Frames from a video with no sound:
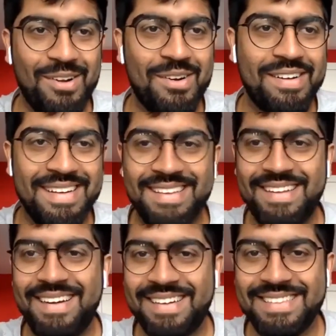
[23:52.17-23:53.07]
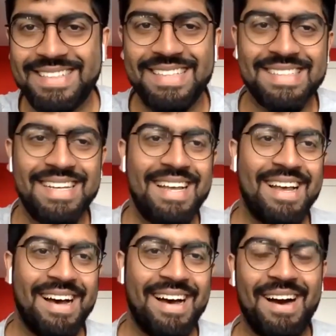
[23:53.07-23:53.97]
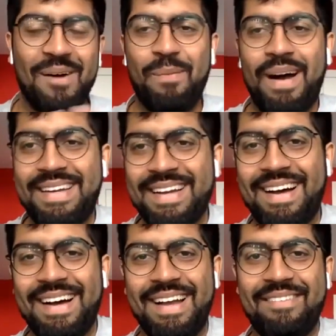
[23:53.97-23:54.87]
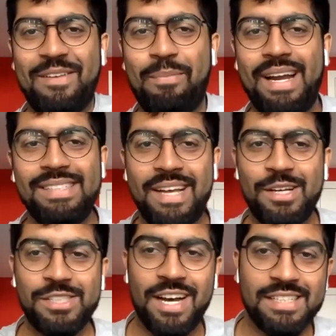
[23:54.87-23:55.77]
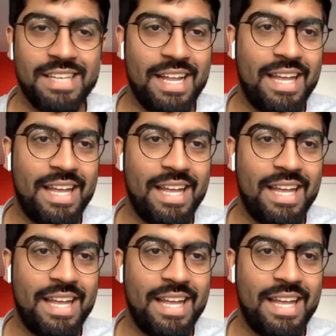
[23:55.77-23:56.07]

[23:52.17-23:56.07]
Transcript: not in the literal sense, but if your parents are your sharks,